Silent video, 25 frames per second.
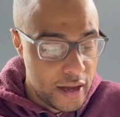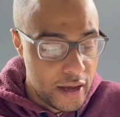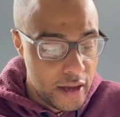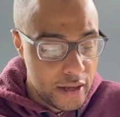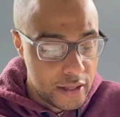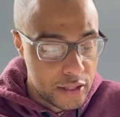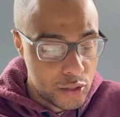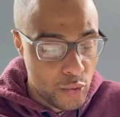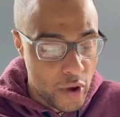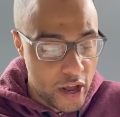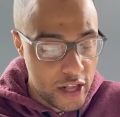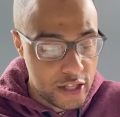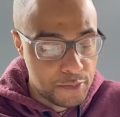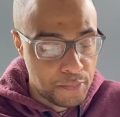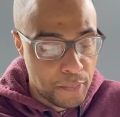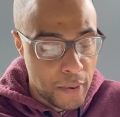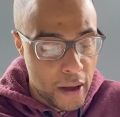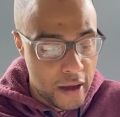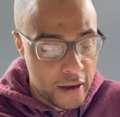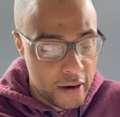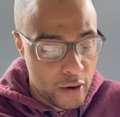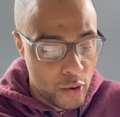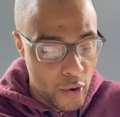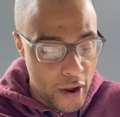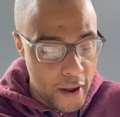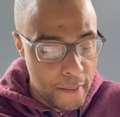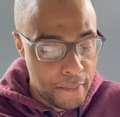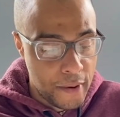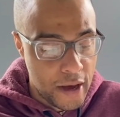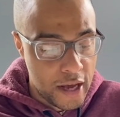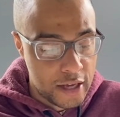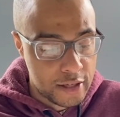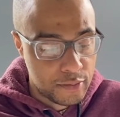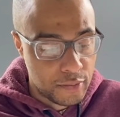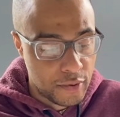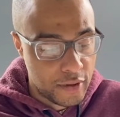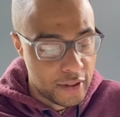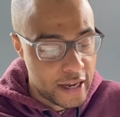It's quite, quite
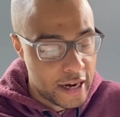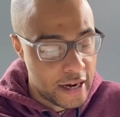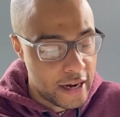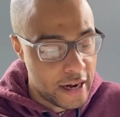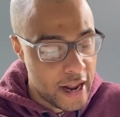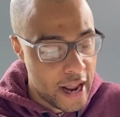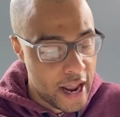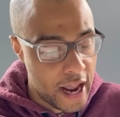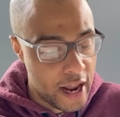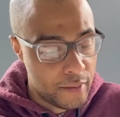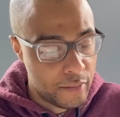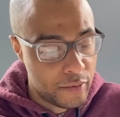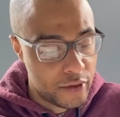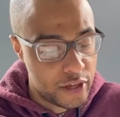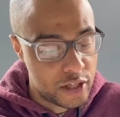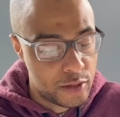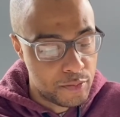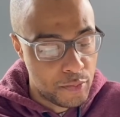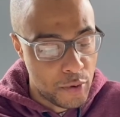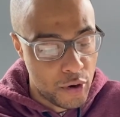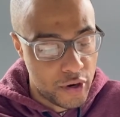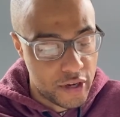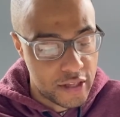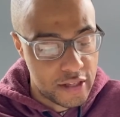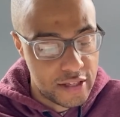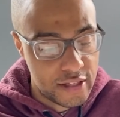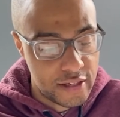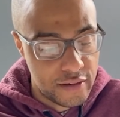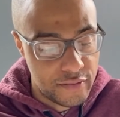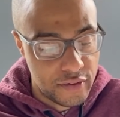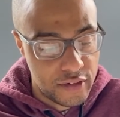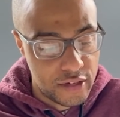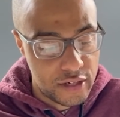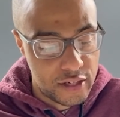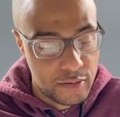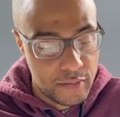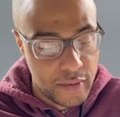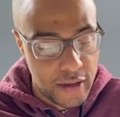possible that an animal has spoken
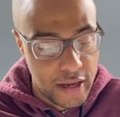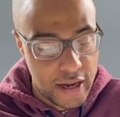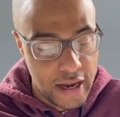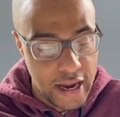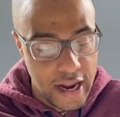civilly to me,